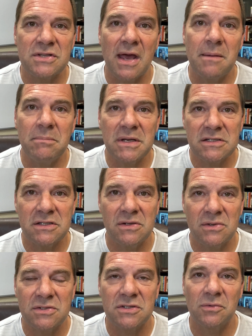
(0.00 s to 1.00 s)
and
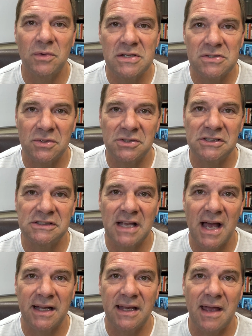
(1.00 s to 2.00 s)
misuse the resources
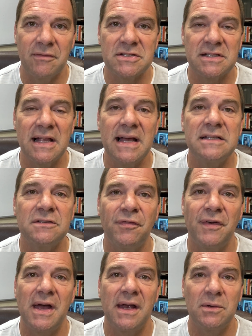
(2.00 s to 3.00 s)
God gave us. Let's
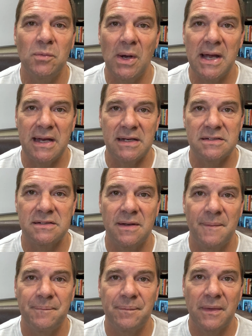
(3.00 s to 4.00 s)
find ways
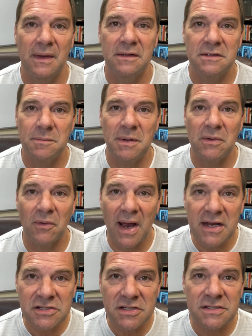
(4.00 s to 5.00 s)
to be
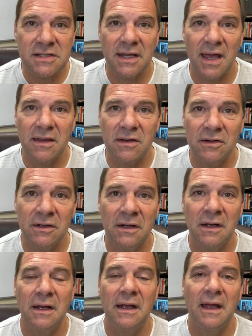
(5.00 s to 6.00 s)
righteous together
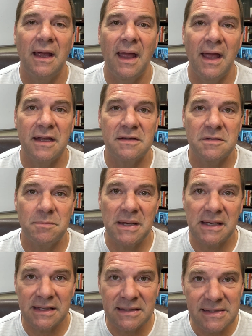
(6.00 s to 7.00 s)
and to
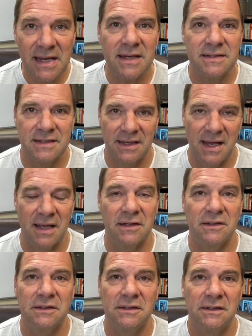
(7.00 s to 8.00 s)
be content
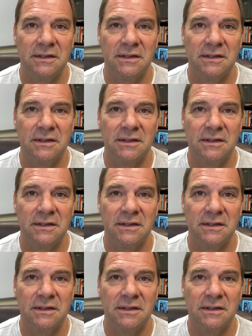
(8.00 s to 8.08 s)
together.